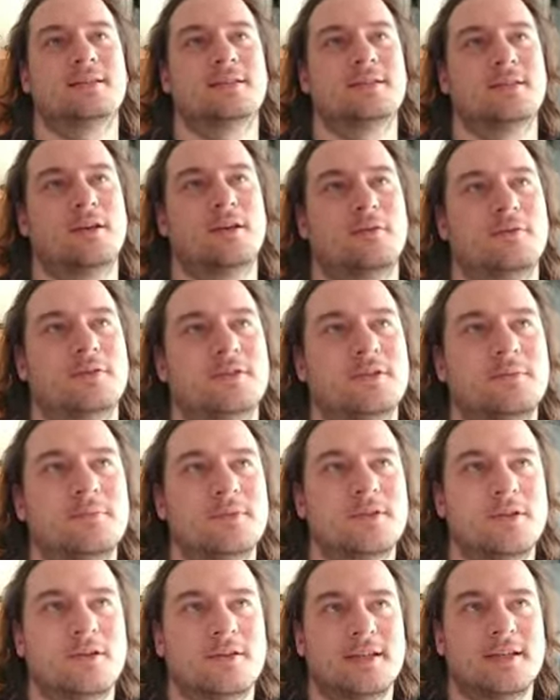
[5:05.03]
So some
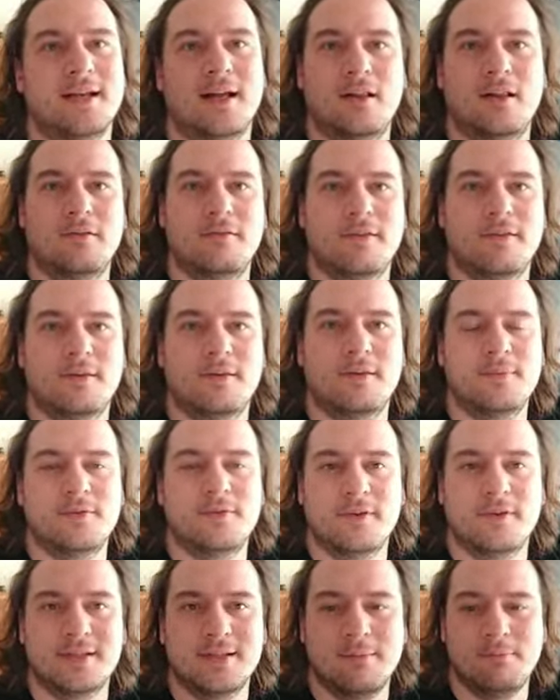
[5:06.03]
sorting algorithms, for
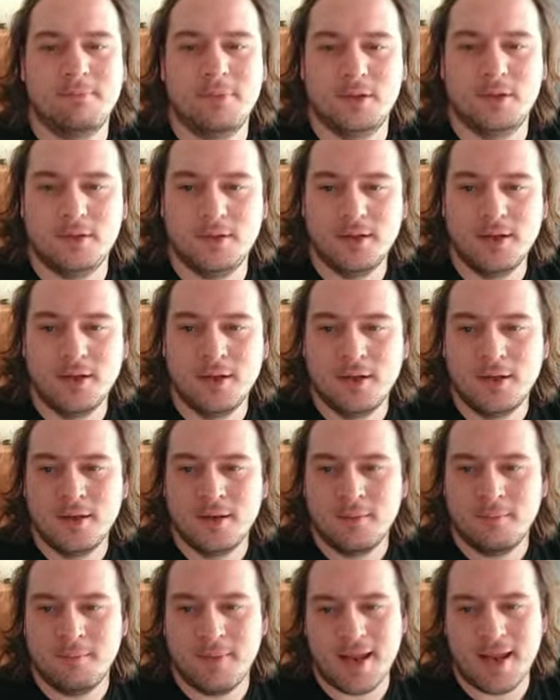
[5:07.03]
example,
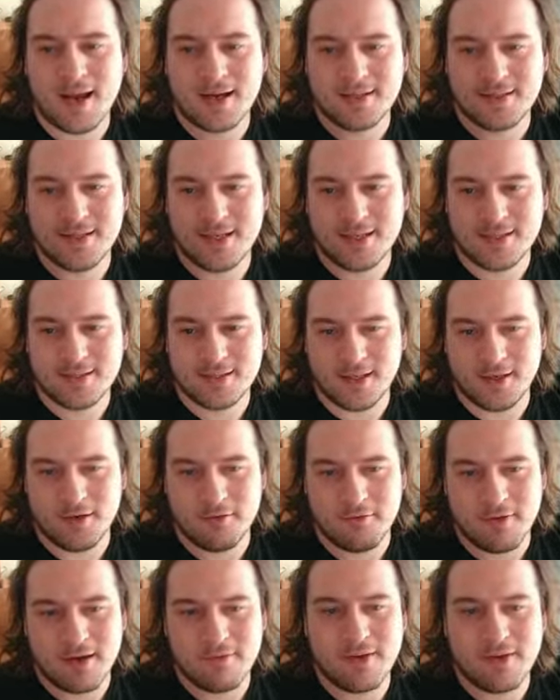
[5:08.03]
may access an
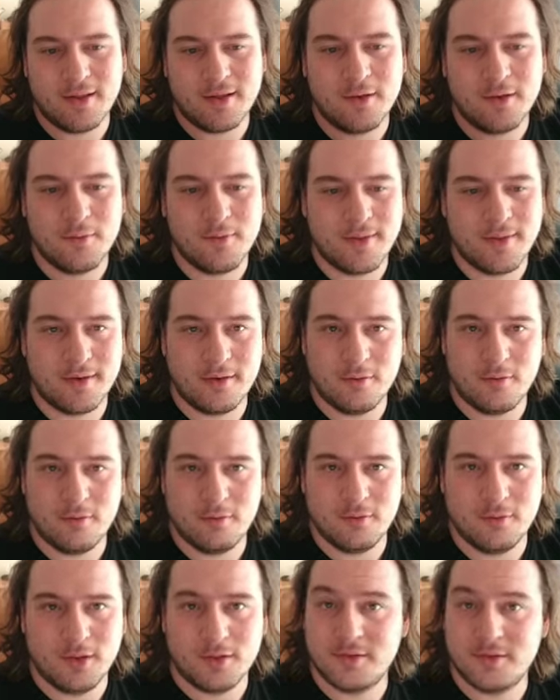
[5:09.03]
array value and then
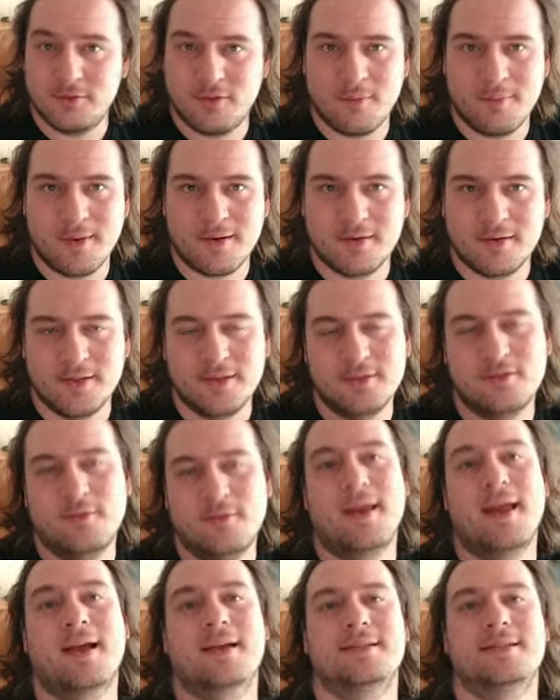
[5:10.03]
do lots of comparisons, or
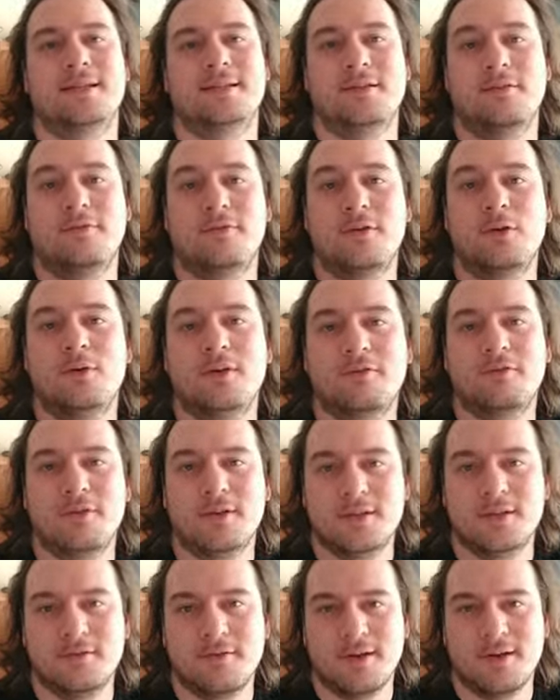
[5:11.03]
may access a few
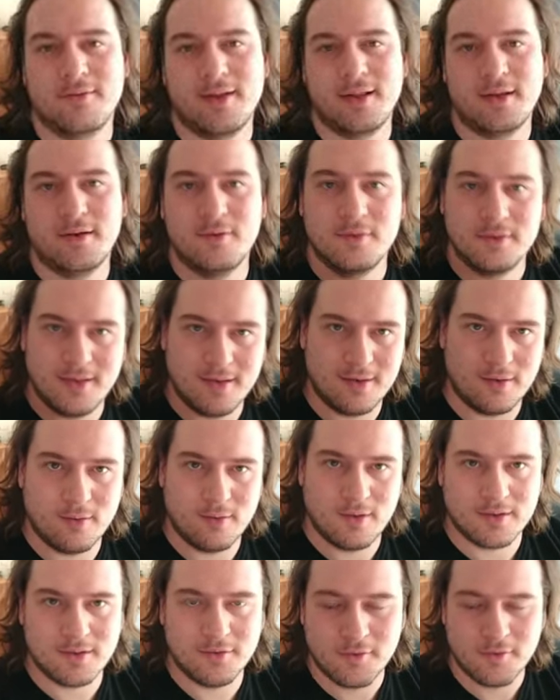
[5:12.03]
different array values and then do
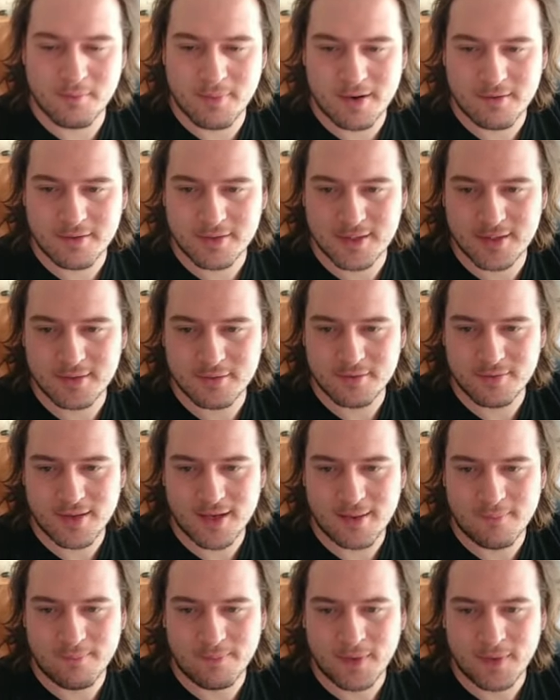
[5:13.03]
lots of comparisons with
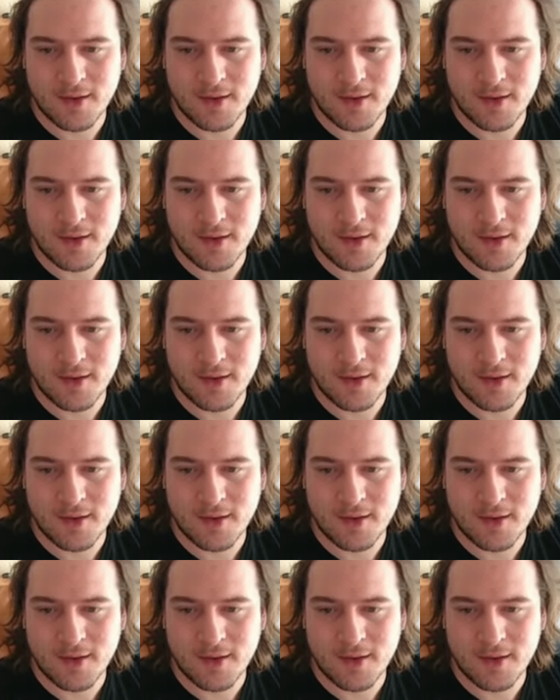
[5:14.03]
that.